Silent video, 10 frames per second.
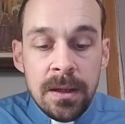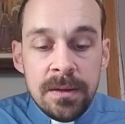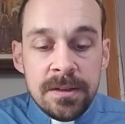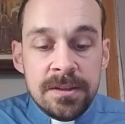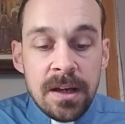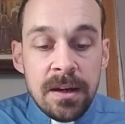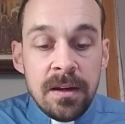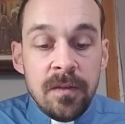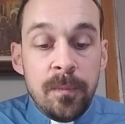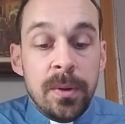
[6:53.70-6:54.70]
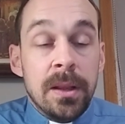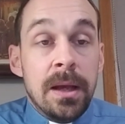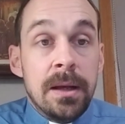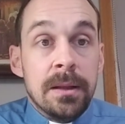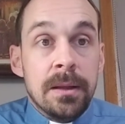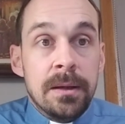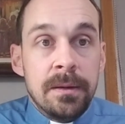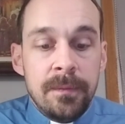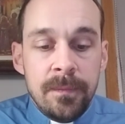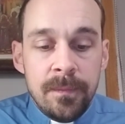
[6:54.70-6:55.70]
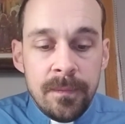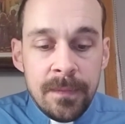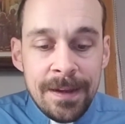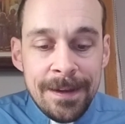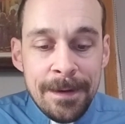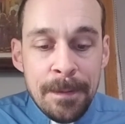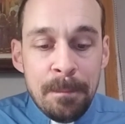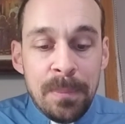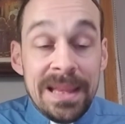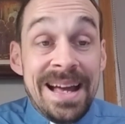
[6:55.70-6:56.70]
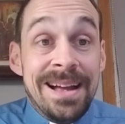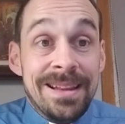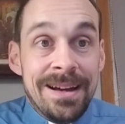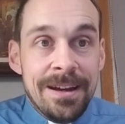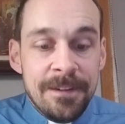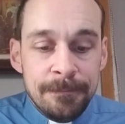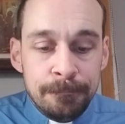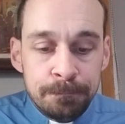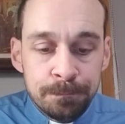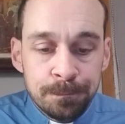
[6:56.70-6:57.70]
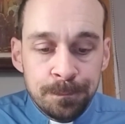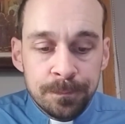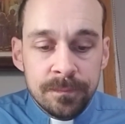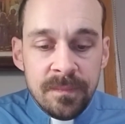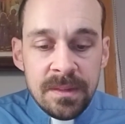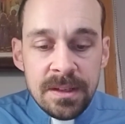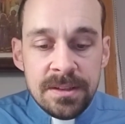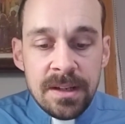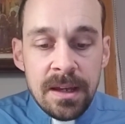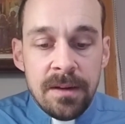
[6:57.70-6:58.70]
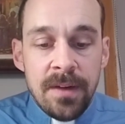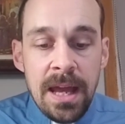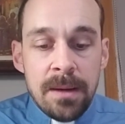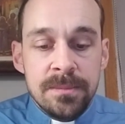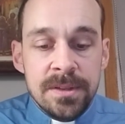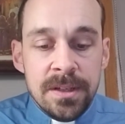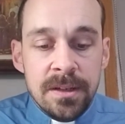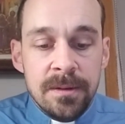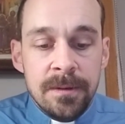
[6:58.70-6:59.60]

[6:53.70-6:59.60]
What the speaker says: the son of Palali, the son of Amzi,